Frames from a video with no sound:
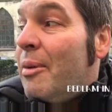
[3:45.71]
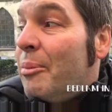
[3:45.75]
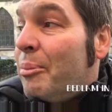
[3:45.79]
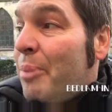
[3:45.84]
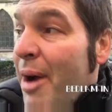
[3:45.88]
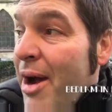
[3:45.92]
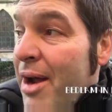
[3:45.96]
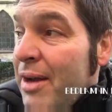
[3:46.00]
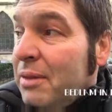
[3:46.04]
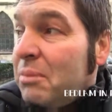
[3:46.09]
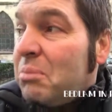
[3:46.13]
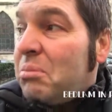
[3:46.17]

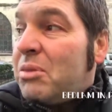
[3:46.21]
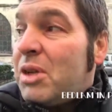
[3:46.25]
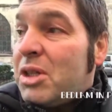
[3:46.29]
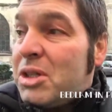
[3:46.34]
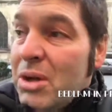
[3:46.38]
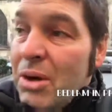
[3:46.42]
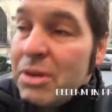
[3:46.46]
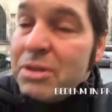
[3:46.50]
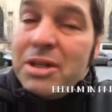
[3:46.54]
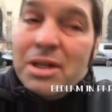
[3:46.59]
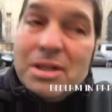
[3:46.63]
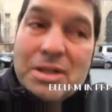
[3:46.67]
But the
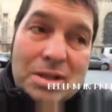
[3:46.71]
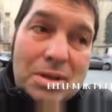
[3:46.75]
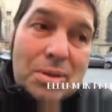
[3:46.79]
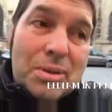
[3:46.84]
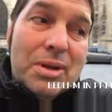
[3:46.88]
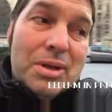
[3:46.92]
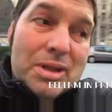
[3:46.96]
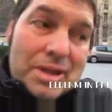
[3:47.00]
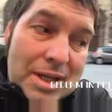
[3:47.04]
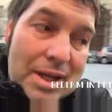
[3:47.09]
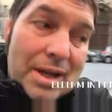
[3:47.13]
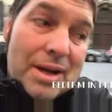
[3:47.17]
Toxic
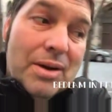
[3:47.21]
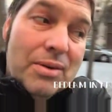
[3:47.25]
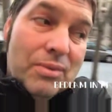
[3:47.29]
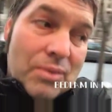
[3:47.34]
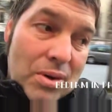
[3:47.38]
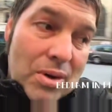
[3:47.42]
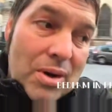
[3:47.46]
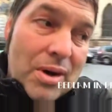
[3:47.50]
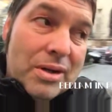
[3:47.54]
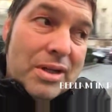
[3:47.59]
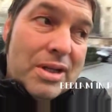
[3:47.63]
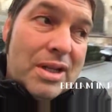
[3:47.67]
Tour thing
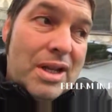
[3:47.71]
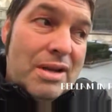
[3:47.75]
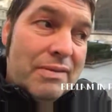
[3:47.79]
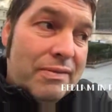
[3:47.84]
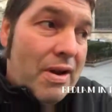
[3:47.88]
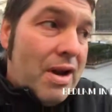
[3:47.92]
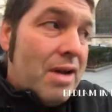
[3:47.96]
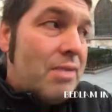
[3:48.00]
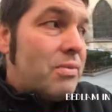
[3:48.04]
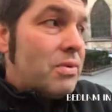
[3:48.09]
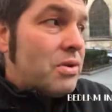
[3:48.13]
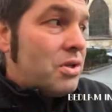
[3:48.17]
worked, the
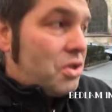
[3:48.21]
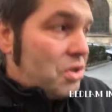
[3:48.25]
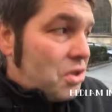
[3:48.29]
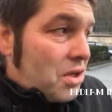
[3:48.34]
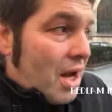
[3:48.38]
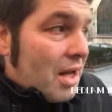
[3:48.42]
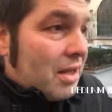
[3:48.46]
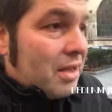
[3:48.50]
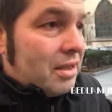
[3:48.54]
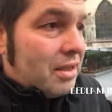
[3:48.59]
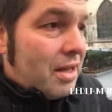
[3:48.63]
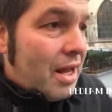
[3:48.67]
event was
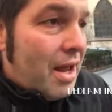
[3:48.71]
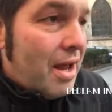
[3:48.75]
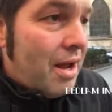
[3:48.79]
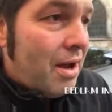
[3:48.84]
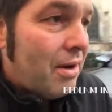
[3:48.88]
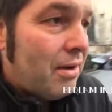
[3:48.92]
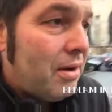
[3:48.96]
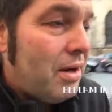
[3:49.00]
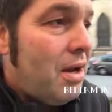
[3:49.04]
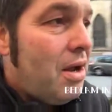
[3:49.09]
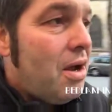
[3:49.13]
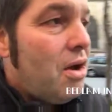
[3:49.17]
shut
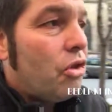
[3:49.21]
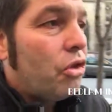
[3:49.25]
down.